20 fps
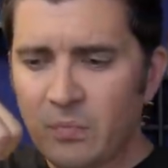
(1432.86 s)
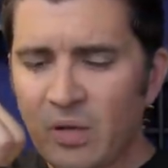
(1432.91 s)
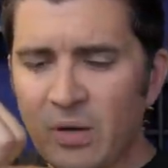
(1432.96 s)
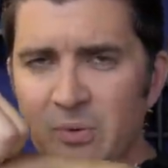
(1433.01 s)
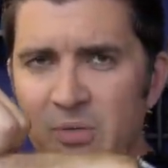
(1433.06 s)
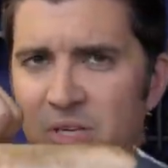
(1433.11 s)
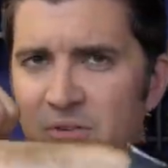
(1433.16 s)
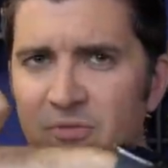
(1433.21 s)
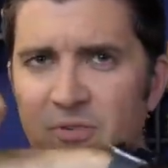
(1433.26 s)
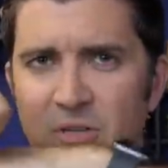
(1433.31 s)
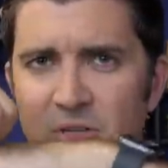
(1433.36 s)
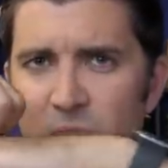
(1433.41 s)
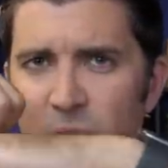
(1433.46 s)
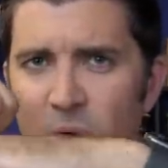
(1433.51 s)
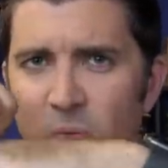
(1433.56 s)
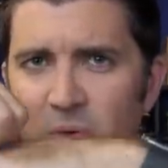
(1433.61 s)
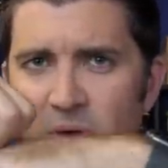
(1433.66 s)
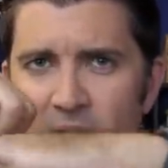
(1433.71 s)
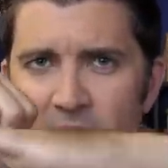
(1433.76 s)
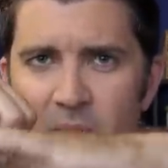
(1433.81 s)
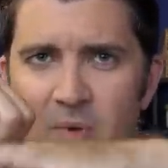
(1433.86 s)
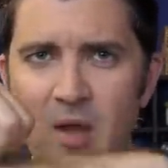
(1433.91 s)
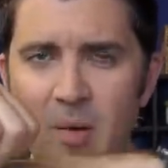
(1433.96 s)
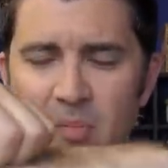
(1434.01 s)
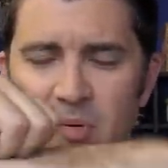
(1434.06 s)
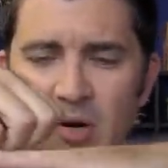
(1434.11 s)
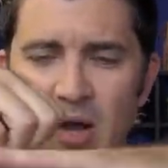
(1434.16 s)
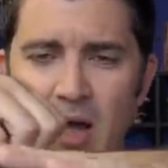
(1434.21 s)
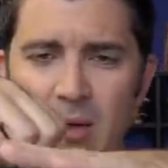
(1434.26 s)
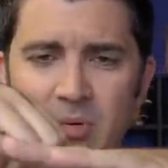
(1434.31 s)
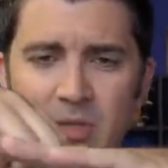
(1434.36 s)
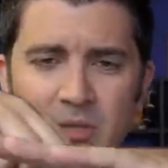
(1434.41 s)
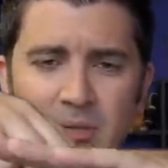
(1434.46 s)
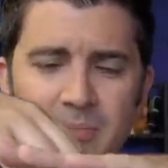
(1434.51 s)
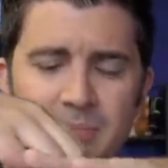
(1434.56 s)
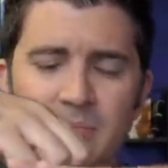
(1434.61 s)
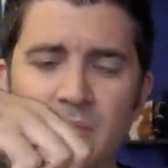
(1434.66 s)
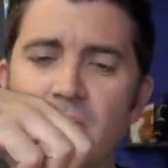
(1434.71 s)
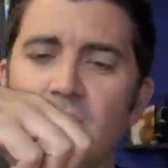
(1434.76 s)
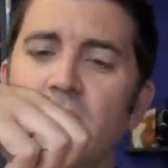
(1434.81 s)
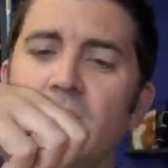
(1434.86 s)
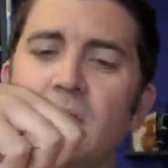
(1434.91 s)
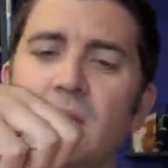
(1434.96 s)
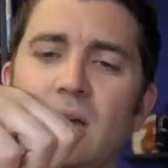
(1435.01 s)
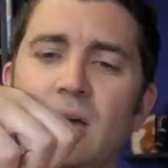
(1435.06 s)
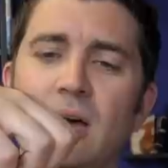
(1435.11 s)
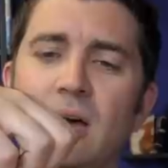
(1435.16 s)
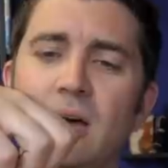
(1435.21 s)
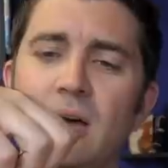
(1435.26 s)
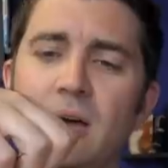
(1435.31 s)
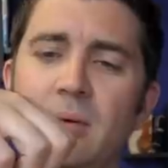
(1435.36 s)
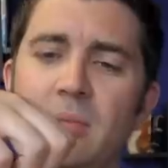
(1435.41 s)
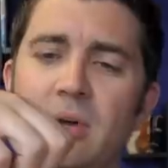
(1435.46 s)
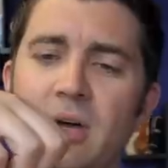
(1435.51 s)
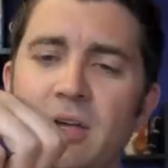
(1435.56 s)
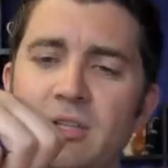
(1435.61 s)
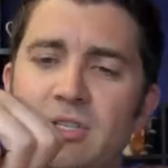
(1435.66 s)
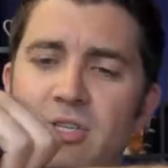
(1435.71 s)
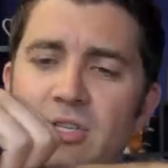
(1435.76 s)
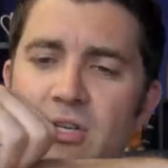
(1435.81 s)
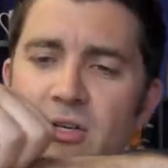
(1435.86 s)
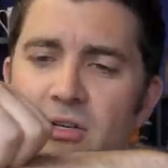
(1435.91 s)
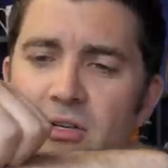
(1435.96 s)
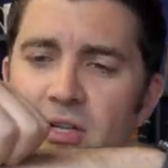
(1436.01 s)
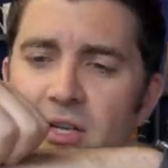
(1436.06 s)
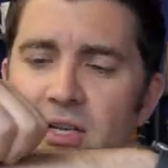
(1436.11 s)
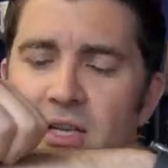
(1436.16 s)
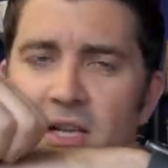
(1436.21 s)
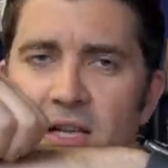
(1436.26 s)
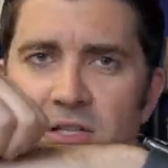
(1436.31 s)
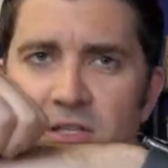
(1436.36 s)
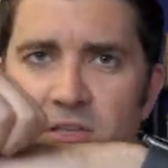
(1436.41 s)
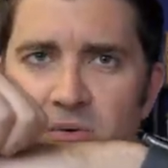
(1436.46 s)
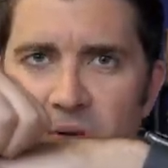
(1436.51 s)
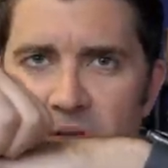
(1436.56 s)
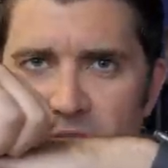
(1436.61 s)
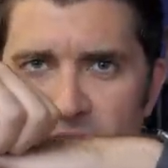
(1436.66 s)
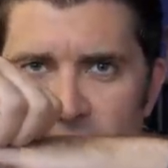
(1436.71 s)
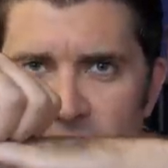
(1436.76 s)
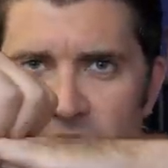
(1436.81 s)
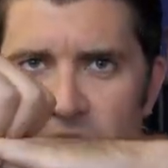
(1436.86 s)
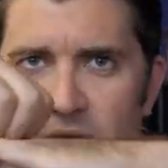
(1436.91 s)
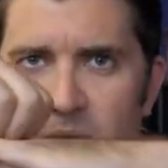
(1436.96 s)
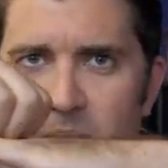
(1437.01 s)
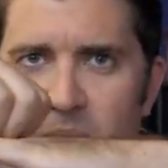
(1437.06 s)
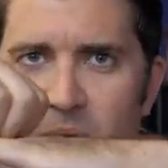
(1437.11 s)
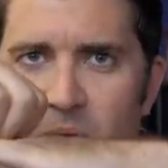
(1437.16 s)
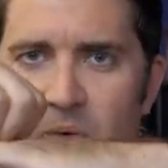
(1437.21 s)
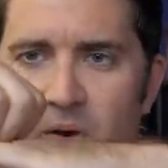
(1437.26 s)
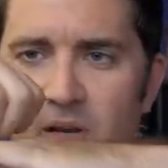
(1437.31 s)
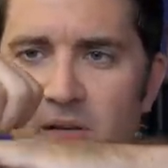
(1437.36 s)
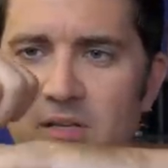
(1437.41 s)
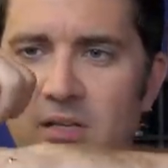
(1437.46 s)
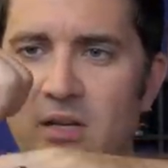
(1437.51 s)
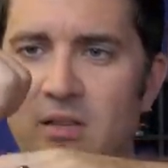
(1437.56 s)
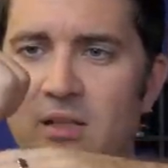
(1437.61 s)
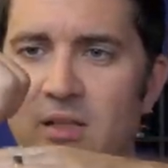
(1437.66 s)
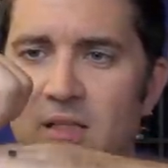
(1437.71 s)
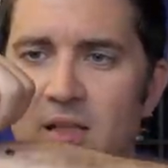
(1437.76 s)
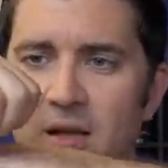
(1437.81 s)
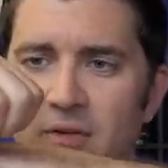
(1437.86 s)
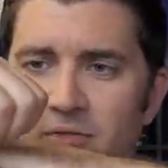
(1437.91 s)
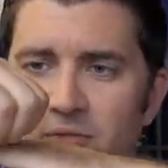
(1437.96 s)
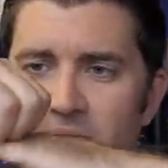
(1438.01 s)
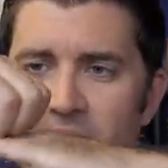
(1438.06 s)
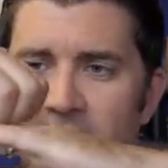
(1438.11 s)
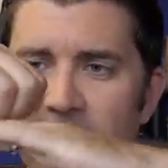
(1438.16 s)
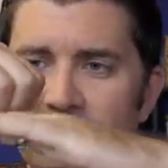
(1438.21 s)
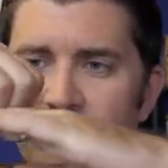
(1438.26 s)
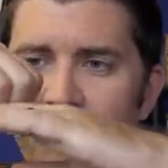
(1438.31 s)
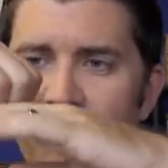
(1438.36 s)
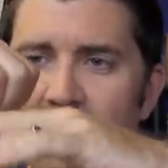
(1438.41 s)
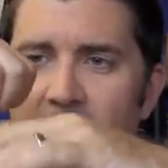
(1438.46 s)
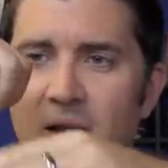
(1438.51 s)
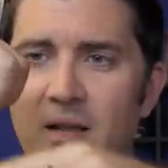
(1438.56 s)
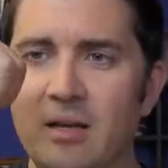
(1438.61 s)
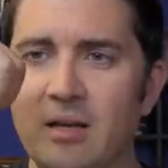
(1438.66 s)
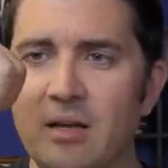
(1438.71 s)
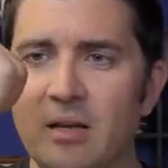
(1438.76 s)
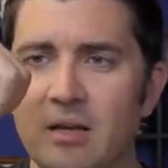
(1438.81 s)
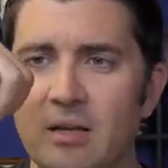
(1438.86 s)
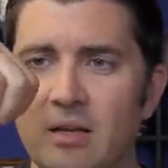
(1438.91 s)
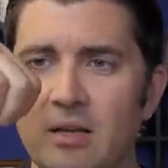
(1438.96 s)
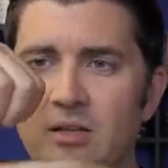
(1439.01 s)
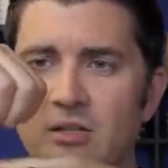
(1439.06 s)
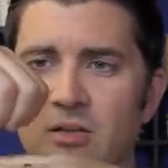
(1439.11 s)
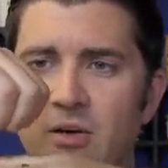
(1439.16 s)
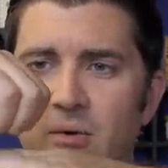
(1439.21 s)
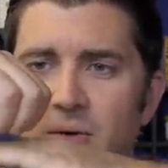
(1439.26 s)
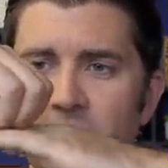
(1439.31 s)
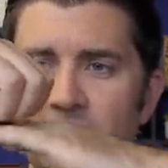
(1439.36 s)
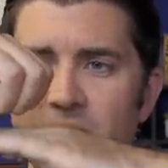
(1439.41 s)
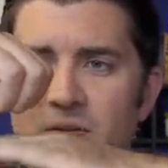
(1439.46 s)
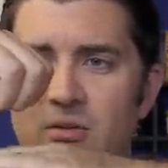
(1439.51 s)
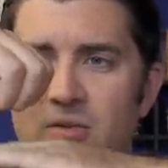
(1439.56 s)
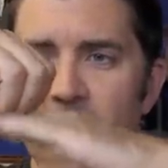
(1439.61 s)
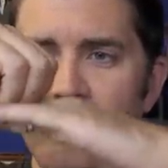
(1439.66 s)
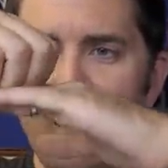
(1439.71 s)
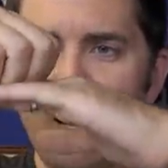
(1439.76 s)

which at first won't really be a problem um, until it gets to a certain point, and then that flat spot is going to